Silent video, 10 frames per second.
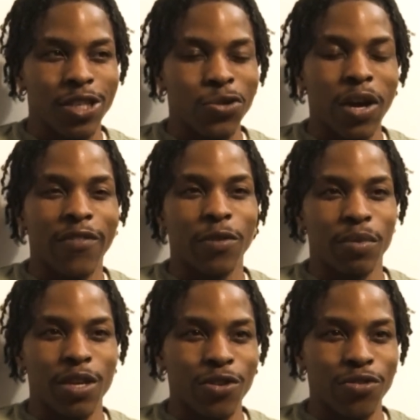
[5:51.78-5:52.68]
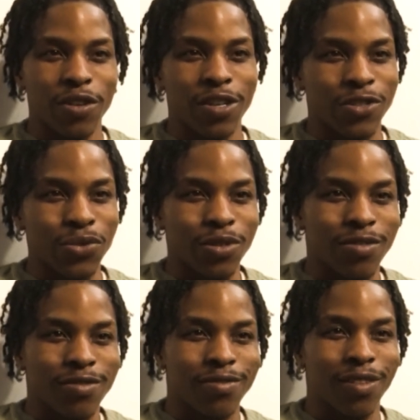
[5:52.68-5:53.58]
You have to be into it.
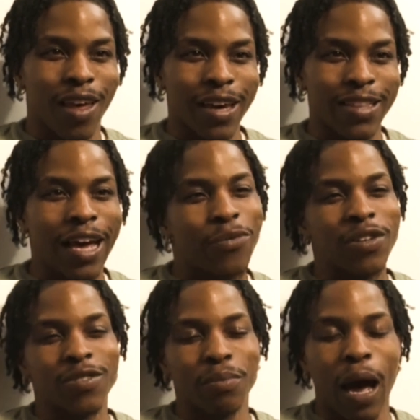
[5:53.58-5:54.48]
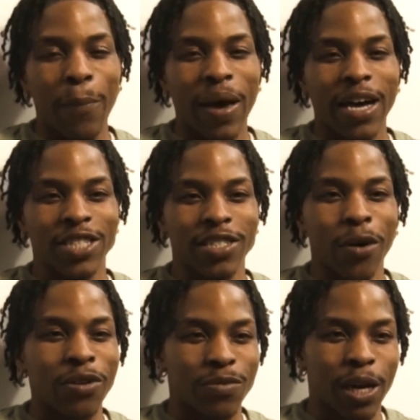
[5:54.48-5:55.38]
Like, that wasn't my passion,
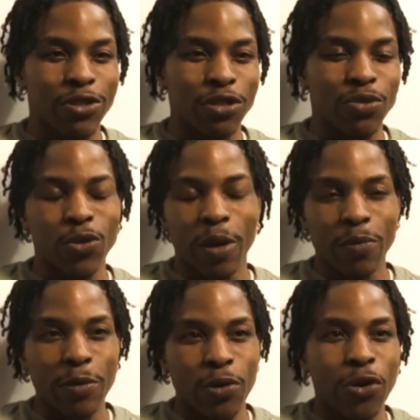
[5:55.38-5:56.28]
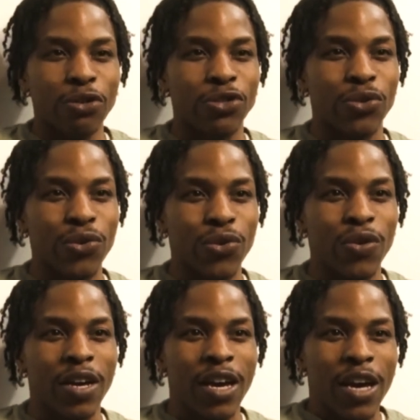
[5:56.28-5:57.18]
that wasn't my dream. So many people go to school
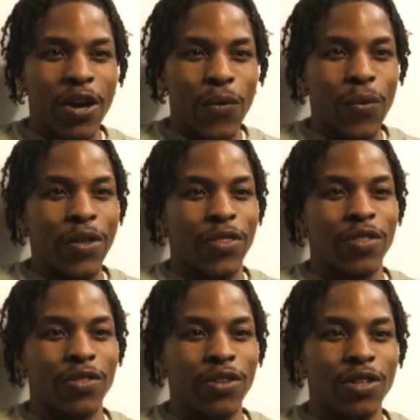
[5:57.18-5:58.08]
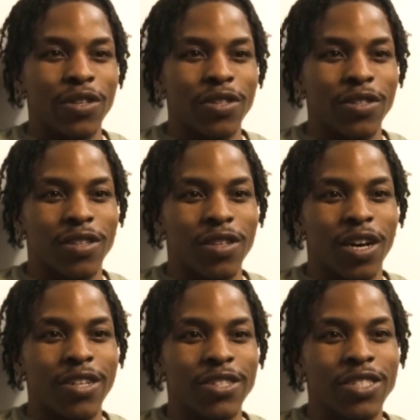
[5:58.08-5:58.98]
with the
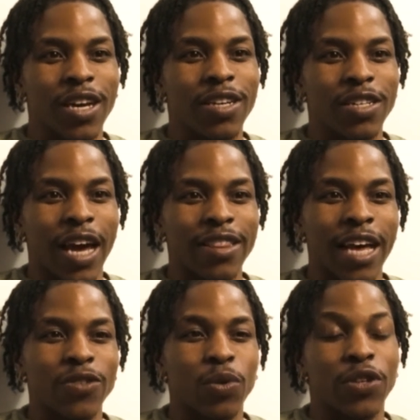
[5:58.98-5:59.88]
understanding that that's